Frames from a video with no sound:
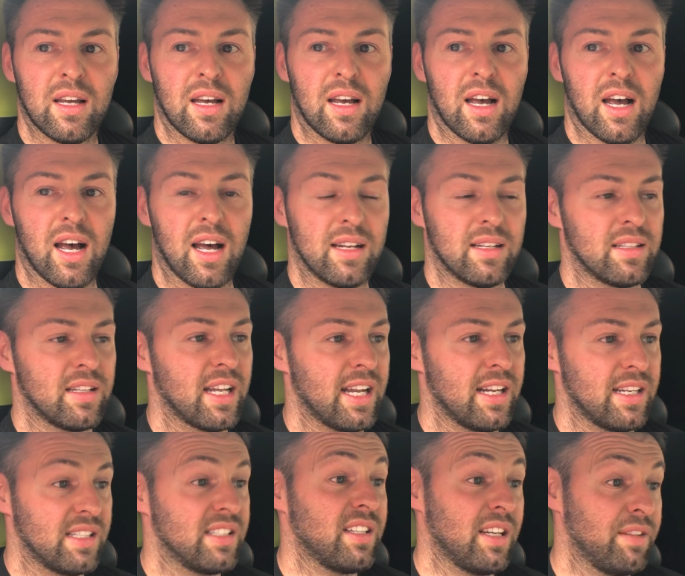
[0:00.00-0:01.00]
And
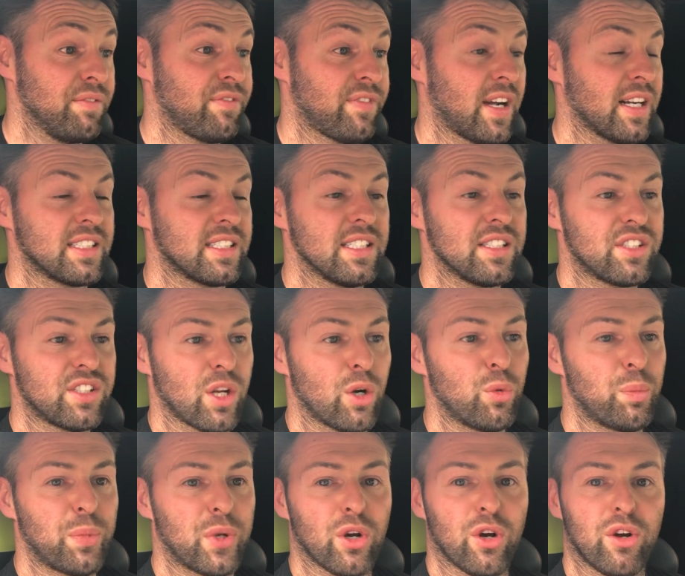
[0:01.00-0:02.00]
in fact, it's so
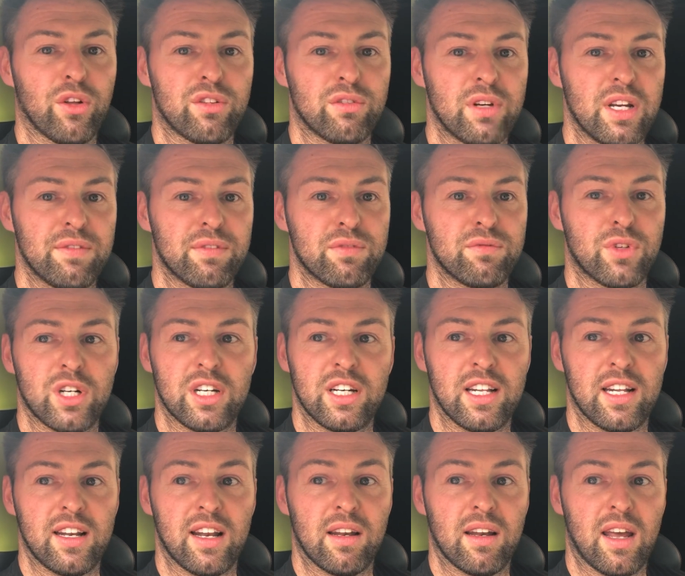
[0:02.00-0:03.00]
pure they're even running
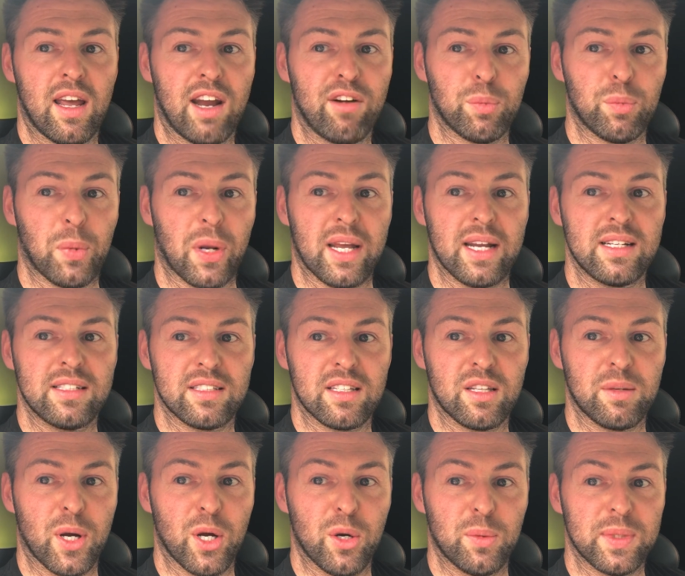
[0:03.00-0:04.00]
in aeroplanes at
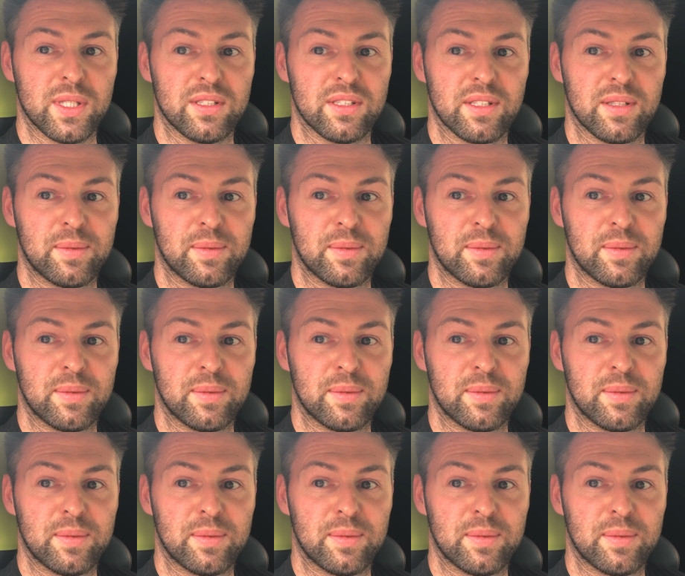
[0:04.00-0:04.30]
the moment.